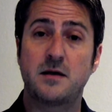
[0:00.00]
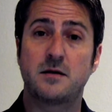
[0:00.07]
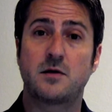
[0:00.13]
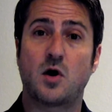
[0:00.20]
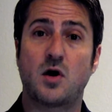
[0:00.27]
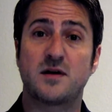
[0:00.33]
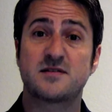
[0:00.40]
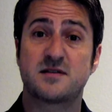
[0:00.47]

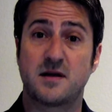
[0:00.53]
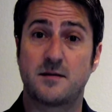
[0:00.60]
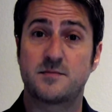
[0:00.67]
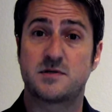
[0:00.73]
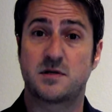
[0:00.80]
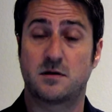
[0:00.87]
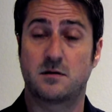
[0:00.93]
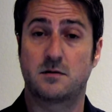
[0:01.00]
cause them
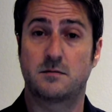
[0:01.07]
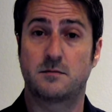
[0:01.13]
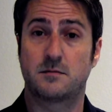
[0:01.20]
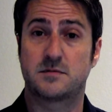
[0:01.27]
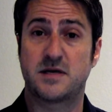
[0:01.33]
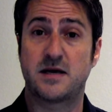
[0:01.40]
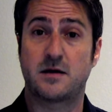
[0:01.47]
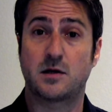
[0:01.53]
to
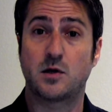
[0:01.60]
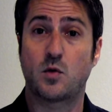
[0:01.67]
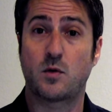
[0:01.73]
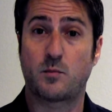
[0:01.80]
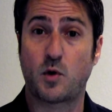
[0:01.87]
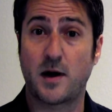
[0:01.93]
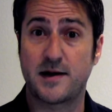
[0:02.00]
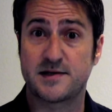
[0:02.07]
take a lower
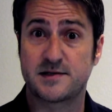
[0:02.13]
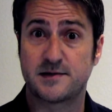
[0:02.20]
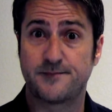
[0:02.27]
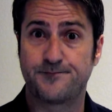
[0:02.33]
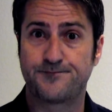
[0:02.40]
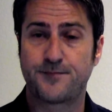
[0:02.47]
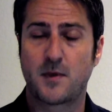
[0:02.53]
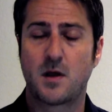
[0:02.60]
price,
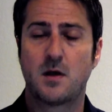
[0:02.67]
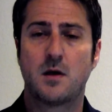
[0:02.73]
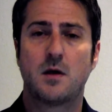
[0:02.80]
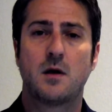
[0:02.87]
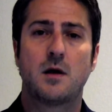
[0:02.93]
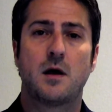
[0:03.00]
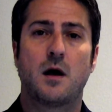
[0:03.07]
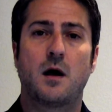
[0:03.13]

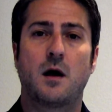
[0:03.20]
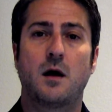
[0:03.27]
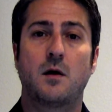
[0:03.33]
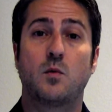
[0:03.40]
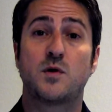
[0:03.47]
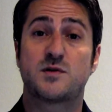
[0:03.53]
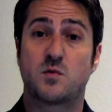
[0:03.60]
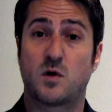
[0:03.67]

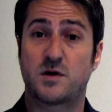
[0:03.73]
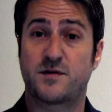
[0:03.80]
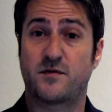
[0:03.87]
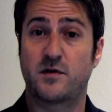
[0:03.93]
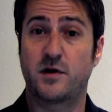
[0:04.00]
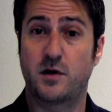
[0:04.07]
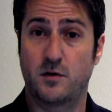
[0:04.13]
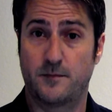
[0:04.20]
which works for
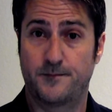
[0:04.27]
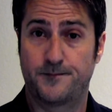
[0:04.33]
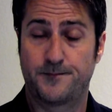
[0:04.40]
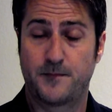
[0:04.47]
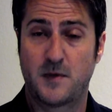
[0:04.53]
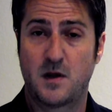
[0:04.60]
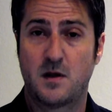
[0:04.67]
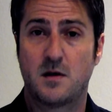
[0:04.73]
you.
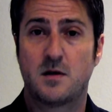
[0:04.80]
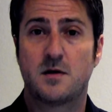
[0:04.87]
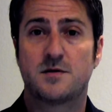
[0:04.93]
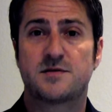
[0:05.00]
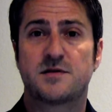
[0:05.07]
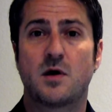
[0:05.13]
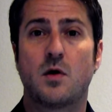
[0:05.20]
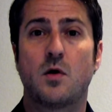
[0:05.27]

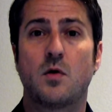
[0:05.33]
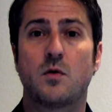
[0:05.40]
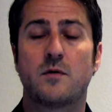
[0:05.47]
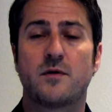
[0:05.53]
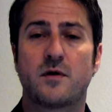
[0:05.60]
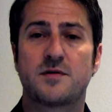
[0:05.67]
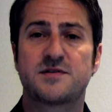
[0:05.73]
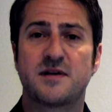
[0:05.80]
So
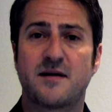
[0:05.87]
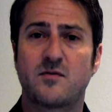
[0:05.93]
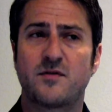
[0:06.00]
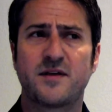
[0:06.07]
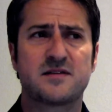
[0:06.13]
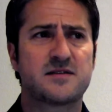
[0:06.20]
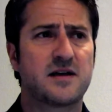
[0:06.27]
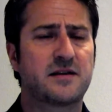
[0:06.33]
there are several
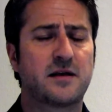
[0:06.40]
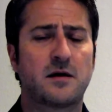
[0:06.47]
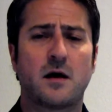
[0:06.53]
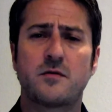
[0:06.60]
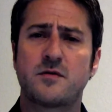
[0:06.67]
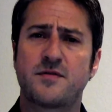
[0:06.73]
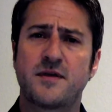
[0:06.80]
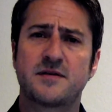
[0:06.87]
things like that.
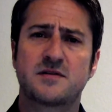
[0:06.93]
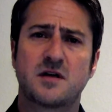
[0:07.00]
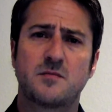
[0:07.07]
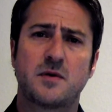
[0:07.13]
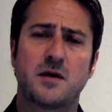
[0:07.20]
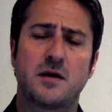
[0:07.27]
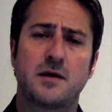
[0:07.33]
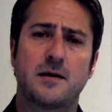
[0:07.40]
Other things can
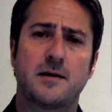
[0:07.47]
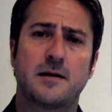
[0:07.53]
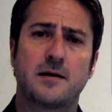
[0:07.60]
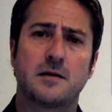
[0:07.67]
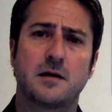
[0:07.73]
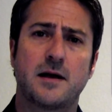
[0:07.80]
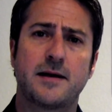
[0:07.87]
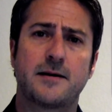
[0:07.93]
be
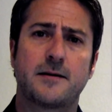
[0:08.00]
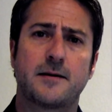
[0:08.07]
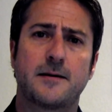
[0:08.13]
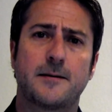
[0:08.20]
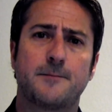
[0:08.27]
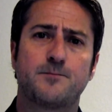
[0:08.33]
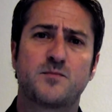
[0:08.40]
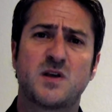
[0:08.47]

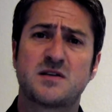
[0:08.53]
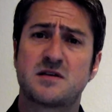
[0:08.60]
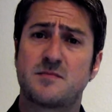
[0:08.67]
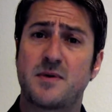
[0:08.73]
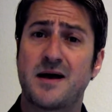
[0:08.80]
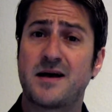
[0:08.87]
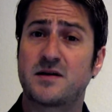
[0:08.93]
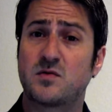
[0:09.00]
does it
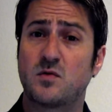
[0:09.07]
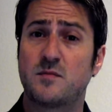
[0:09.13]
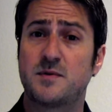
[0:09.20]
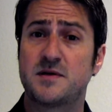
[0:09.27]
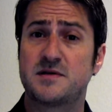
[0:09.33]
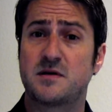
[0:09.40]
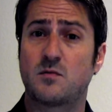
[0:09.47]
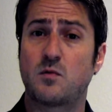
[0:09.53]
back to a
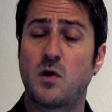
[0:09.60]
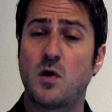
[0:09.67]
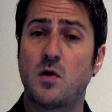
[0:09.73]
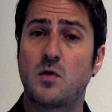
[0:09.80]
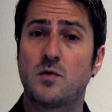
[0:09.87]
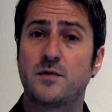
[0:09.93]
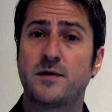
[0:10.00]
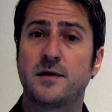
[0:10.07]
busy
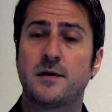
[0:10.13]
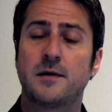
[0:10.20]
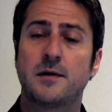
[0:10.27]
road?